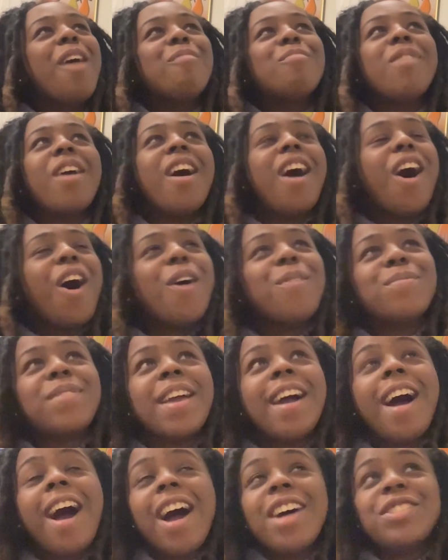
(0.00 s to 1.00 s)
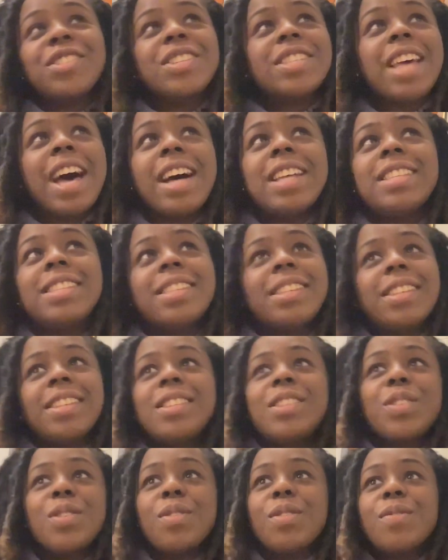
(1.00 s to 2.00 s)
But yeah, I just had to
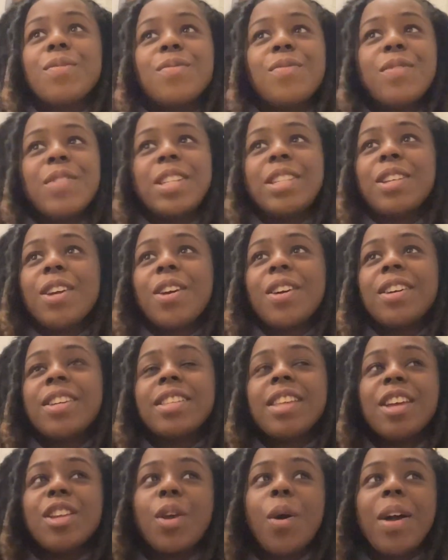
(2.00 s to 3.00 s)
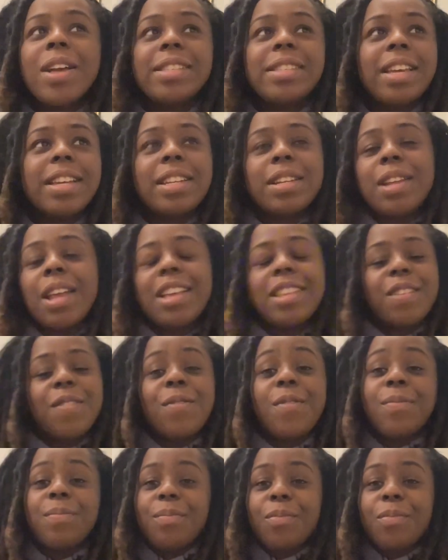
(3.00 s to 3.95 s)
do a video because I know I said in like the